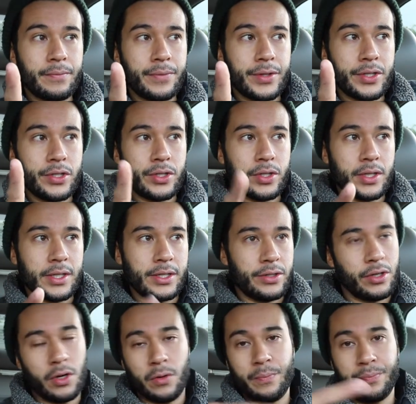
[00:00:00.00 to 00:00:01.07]
you
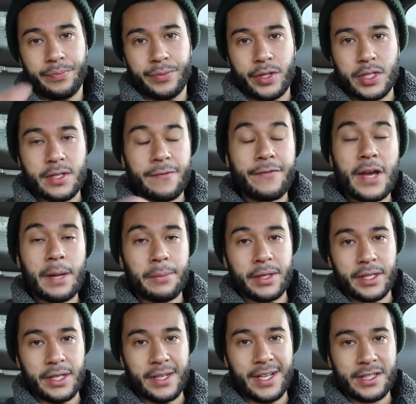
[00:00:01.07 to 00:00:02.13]
know, there's a family
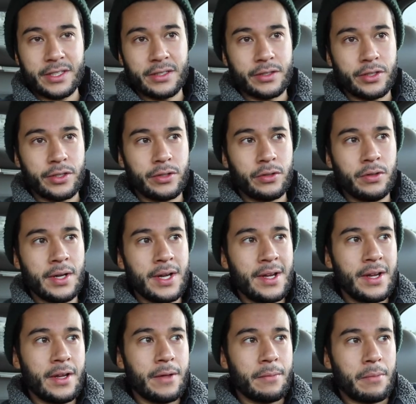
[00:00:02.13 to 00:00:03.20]
connection to you.
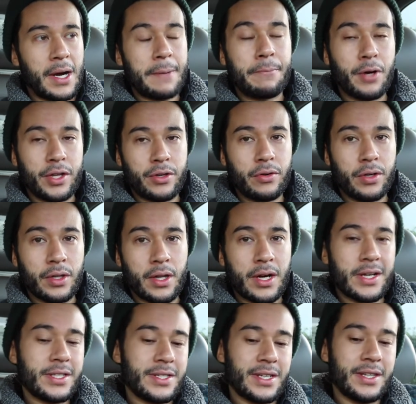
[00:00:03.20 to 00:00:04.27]
My
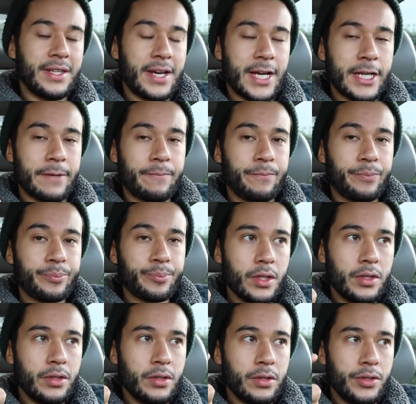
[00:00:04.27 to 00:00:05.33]
brother-in-law said that
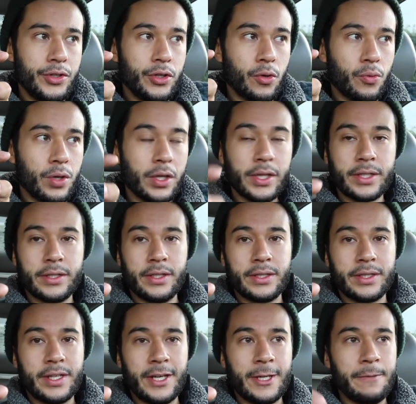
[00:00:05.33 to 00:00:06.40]
you're a really good
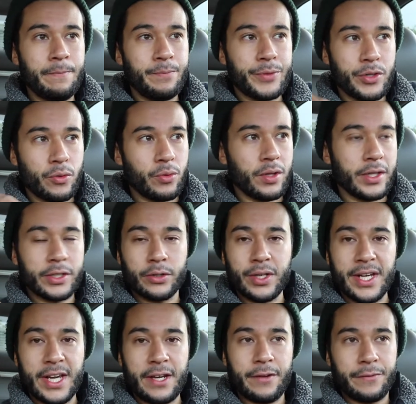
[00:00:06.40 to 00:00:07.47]
kid. You're really
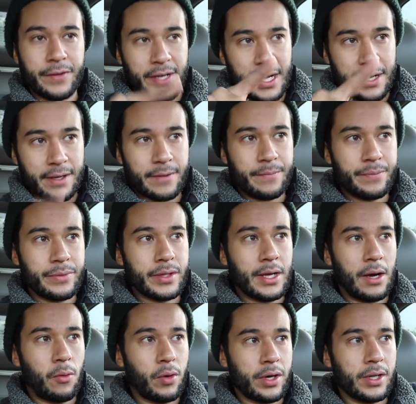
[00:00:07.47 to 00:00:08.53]
creative, and I,
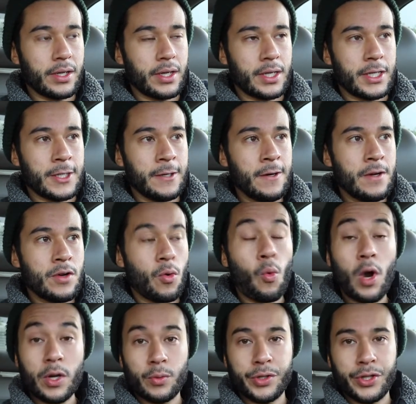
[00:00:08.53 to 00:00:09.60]
I want to uh,
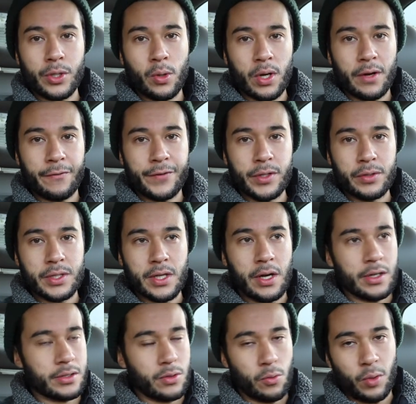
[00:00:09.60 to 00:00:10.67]
work with you on a few
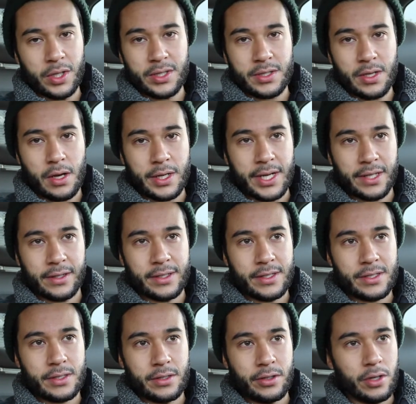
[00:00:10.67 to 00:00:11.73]
songs or one song at
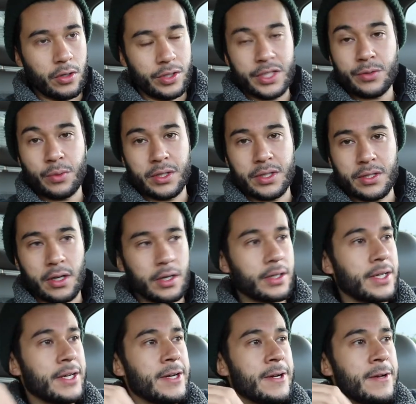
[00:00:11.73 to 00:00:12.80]
least. You know, just one song.
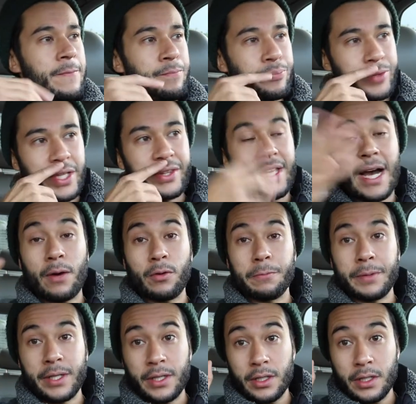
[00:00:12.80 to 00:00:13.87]
Then that would
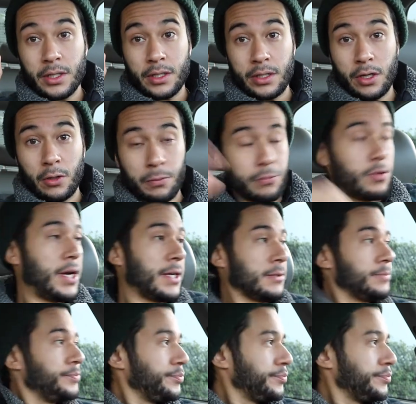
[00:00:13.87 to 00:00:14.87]
be dope, right?